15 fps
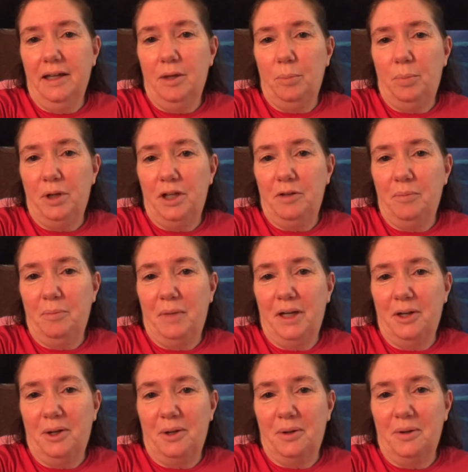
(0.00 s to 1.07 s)
but my
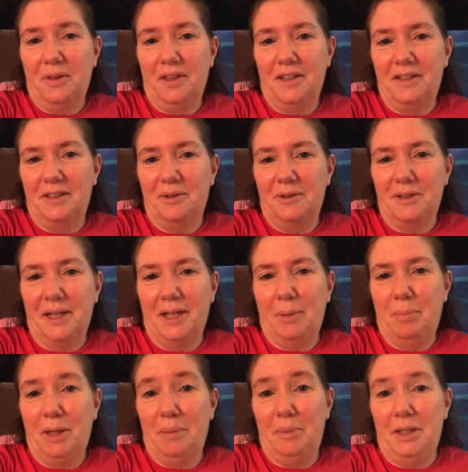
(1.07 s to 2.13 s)
daughter thinks it looks like a
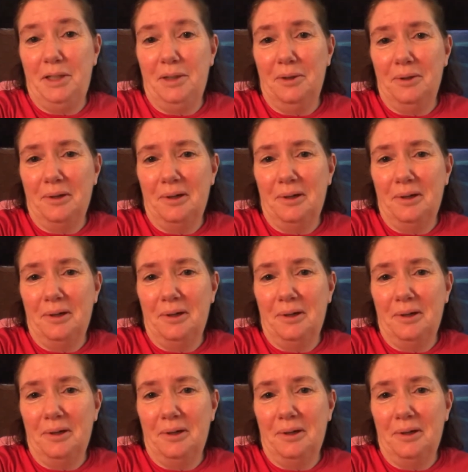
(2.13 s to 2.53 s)
baby deer.